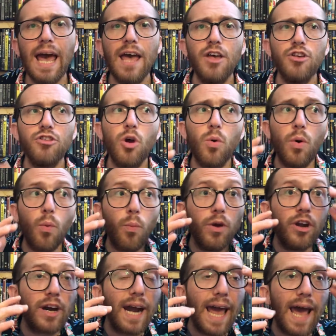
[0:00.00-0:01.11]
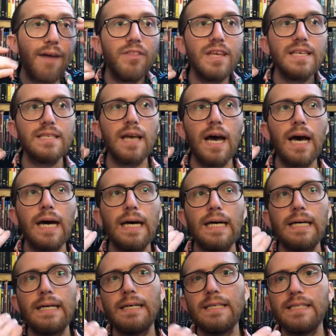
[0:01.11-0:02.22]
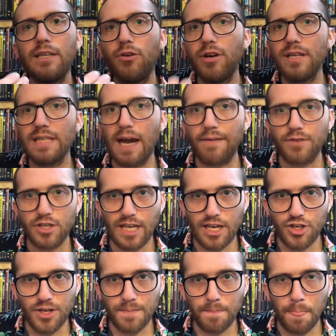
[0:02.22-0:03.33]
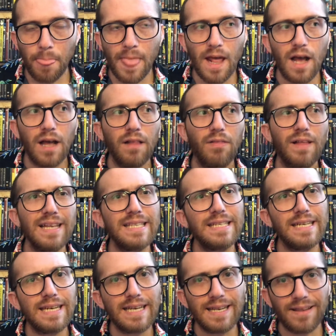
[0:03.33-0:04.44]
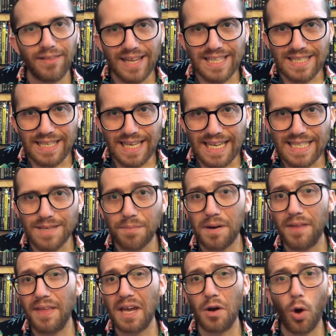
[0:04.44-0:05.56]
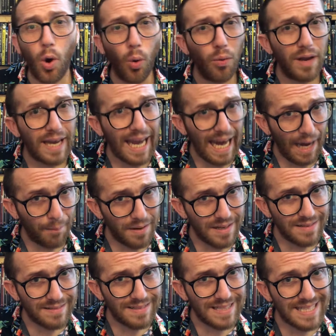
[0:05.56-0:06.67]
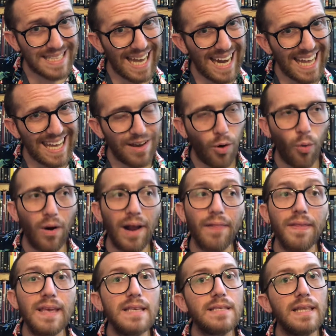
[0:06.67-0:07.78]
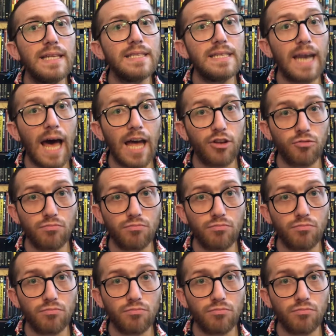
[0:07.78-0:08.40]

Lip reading: So when you're going to have this serious conversation, let's get somebody that can hold a camera steady, or at least let's not,